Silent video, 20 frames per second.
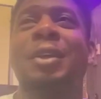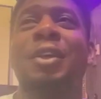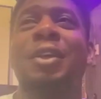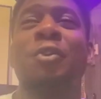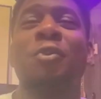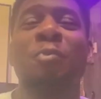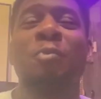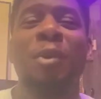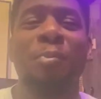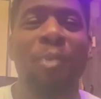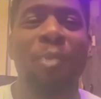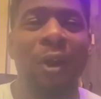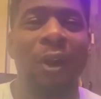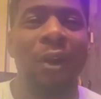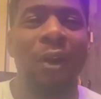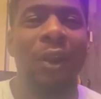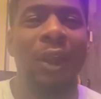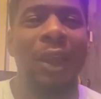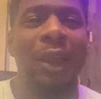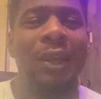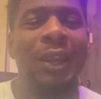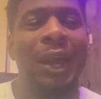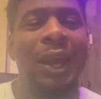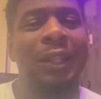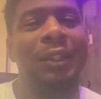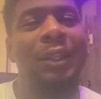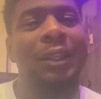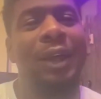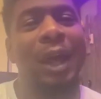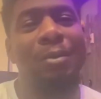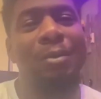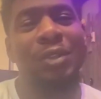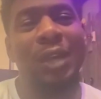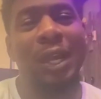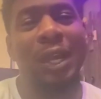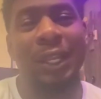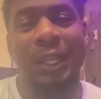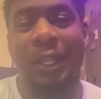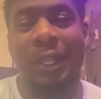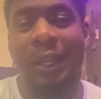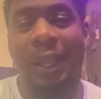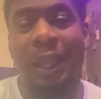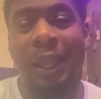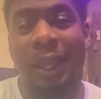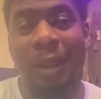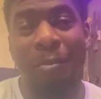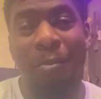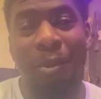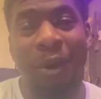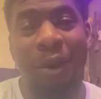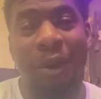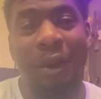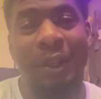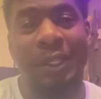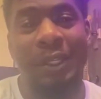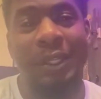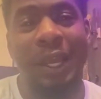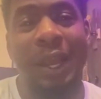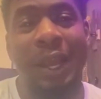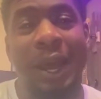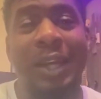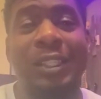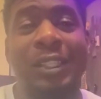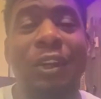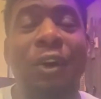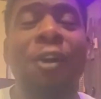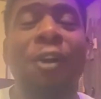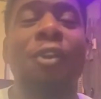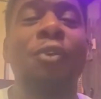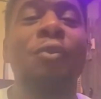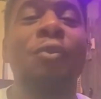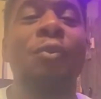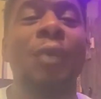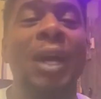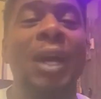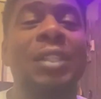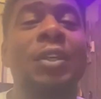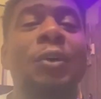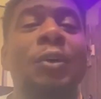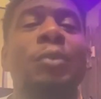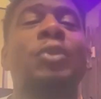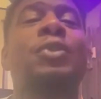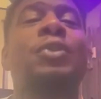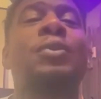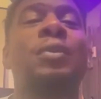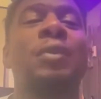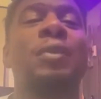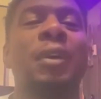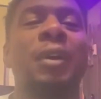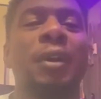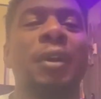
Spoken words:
human part, and not the I'm trying to get ahead part. It's like, I saw you. I told you.